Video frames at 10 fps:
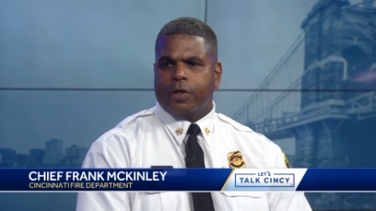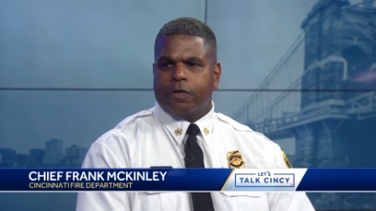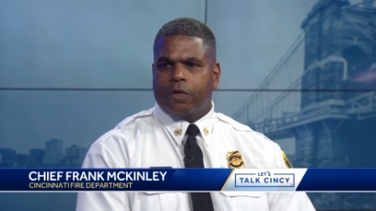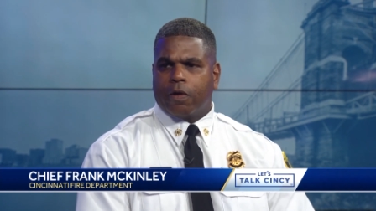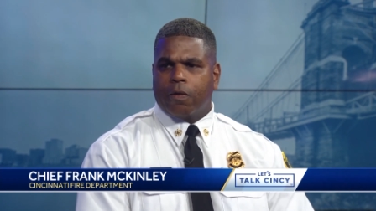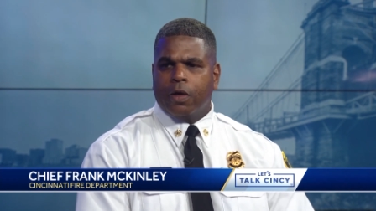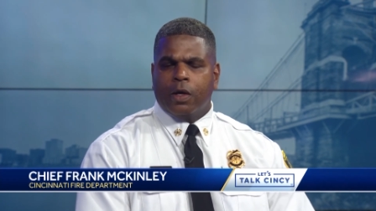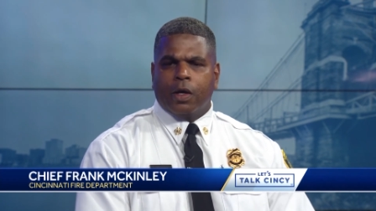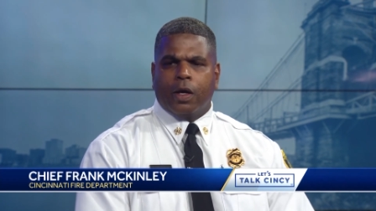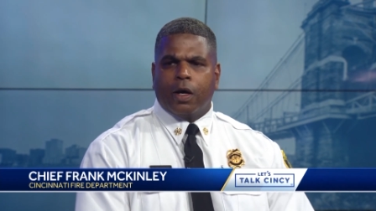And so,
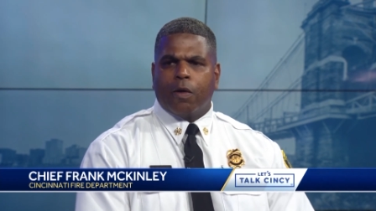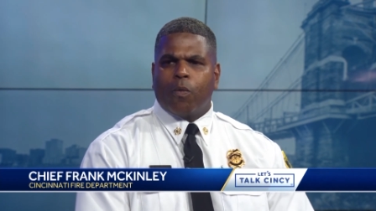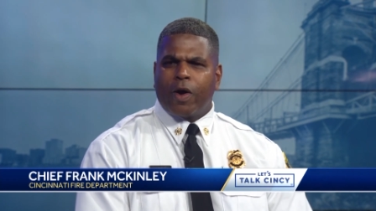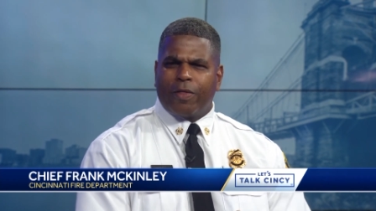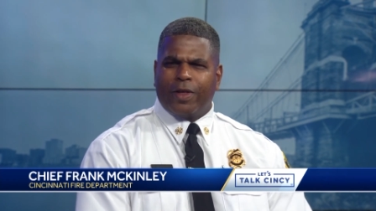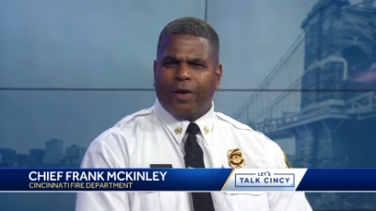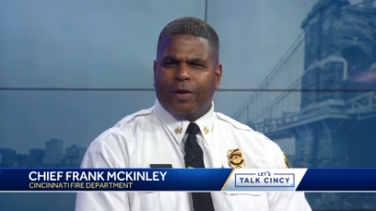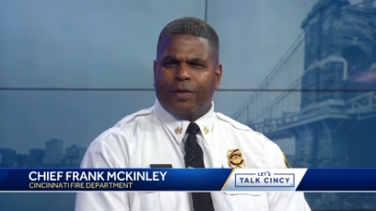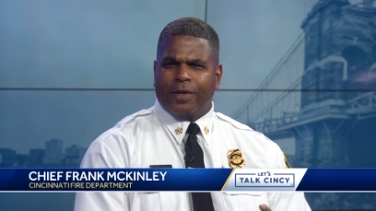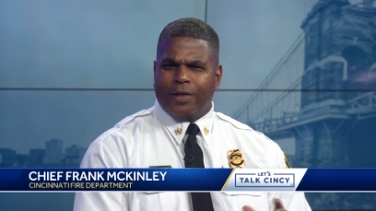while
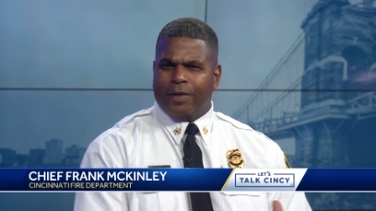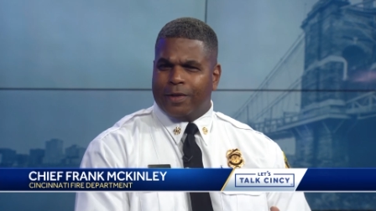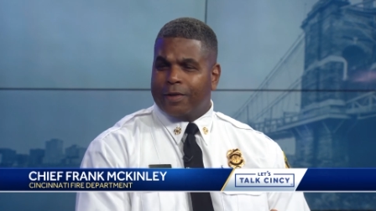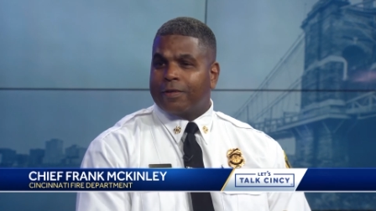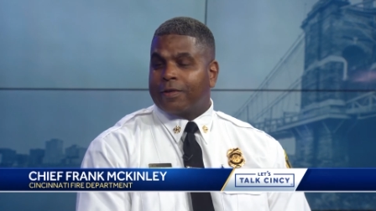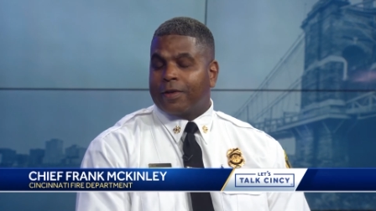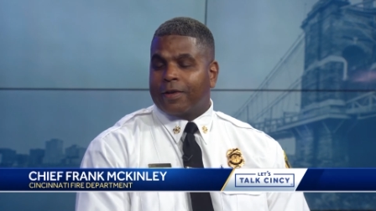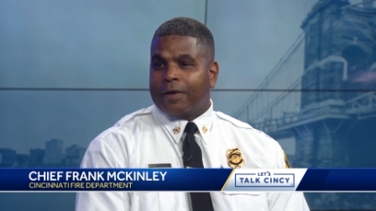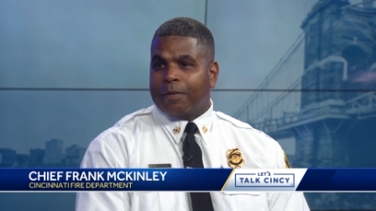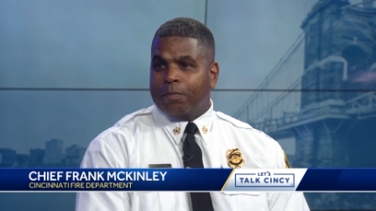there, it, it is
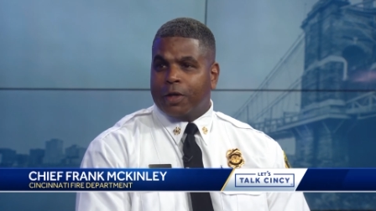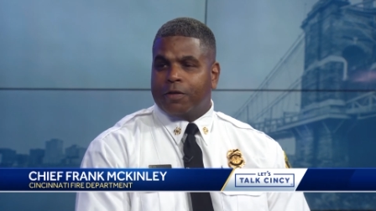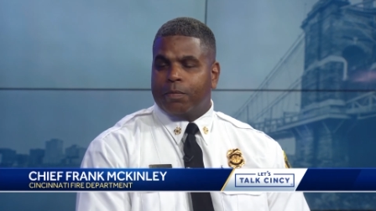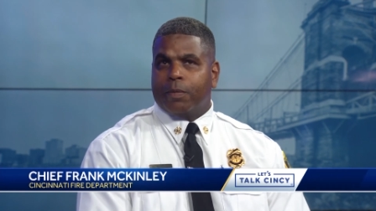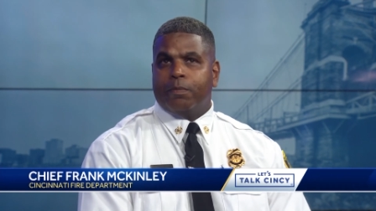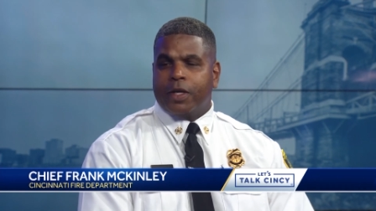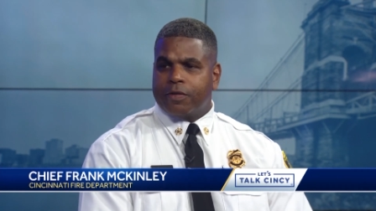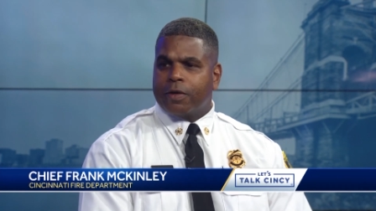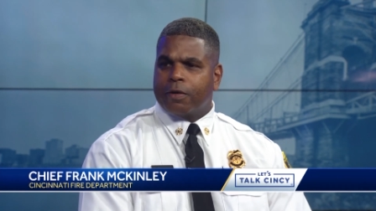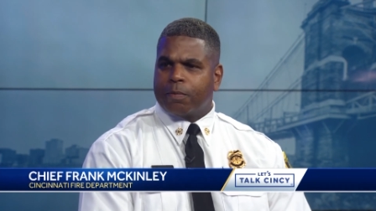a, a, much
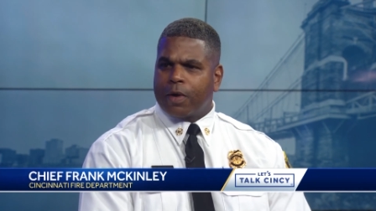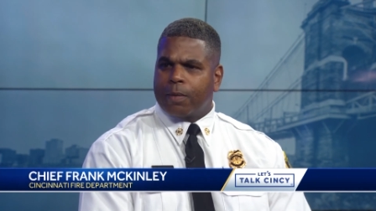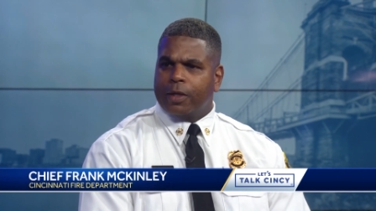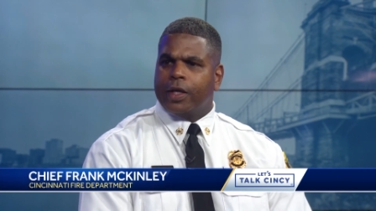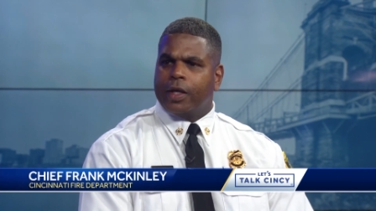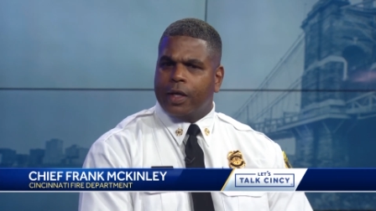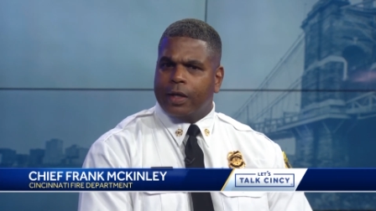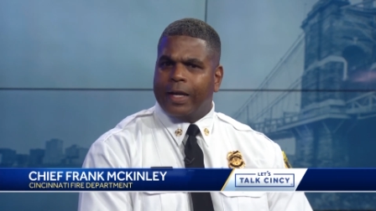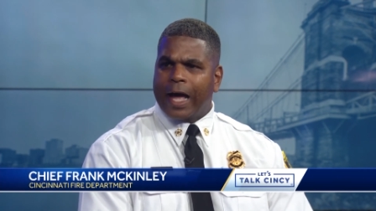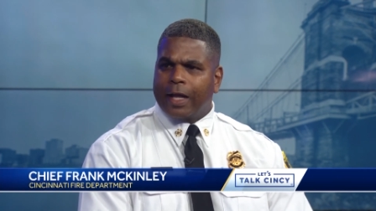busier probably
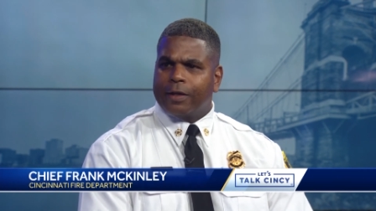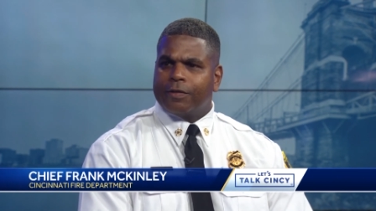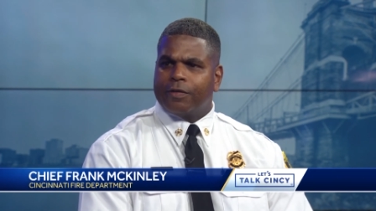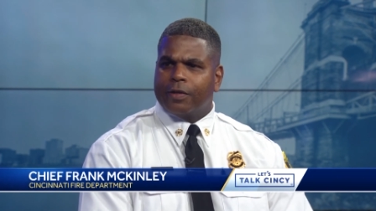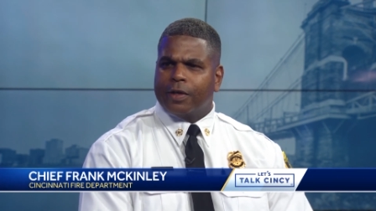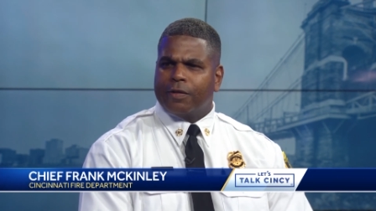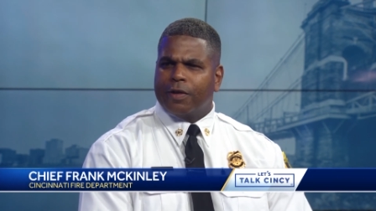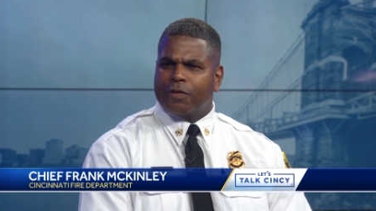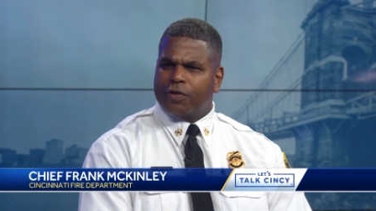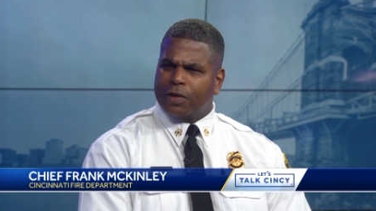in Dallas. It,
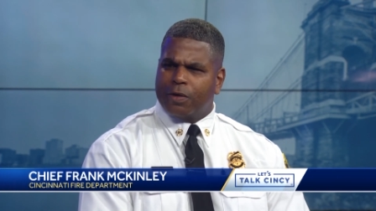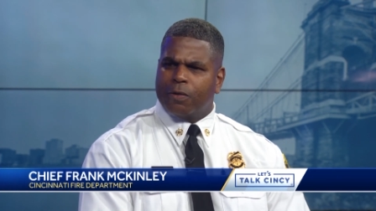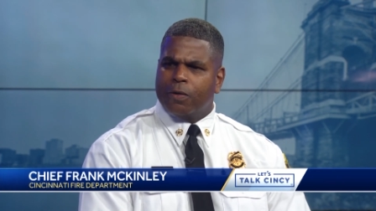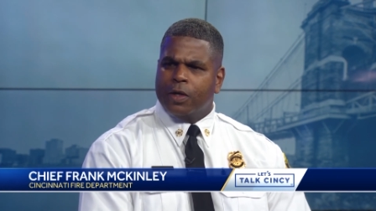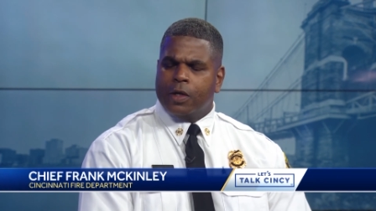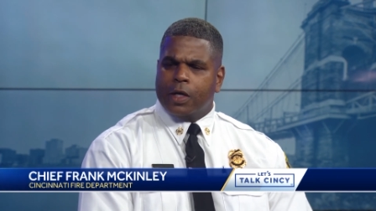it's still